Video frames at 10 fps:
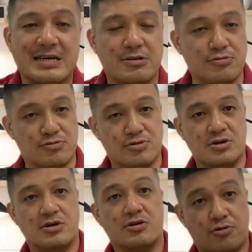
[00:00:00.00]
to
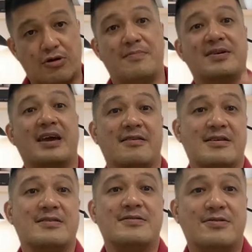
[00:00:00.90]
grow up the
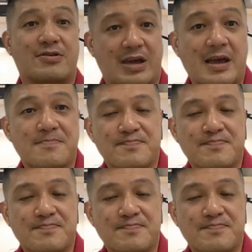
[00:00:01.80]
area. Okay.